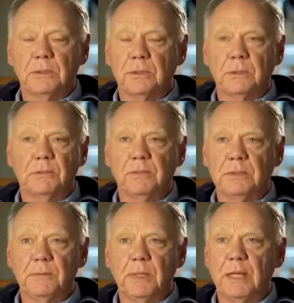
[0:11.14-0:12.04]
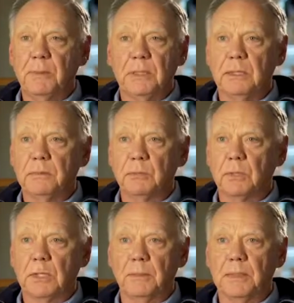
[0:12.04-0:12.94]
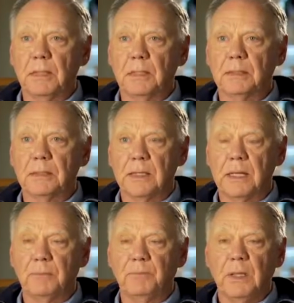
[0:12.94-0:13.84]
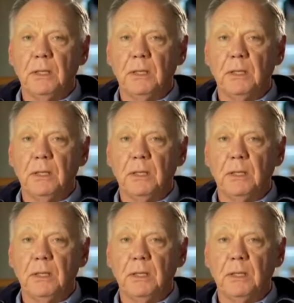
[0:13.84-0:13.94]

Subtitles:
all sorts of different eponyms were coming out at the time.